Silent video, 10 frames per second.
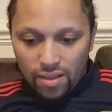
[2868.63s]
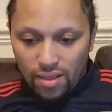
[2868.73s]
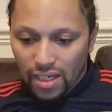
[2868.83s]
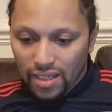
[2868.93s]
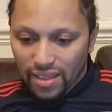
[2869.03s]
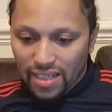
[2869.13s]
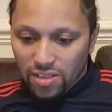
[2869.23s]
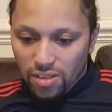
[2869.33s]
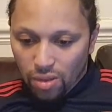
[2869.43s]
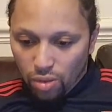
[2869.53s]
And that
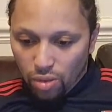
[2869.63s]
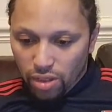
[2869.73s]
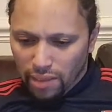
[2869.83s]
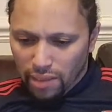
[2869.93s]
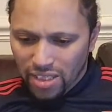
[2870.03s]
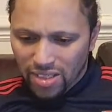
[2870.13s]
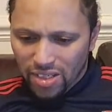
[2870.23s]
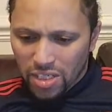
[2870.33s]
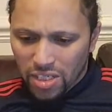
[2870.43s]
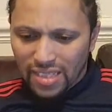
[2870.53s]
is not working.
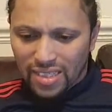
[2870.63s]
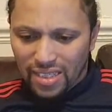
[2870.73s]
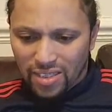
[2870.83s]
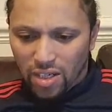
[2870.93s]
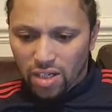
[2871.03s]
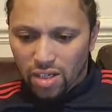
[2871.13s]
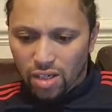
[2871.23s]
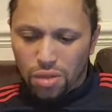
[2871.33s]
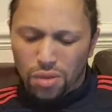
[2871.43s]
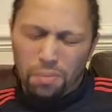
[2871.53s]
Mr. J says, Zaha
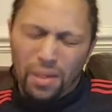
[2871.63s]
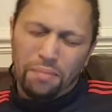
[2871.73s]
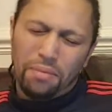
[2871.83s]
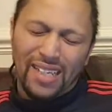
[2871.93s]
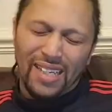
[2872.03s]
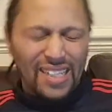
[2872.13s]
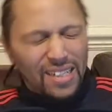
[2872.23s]
or Pepe?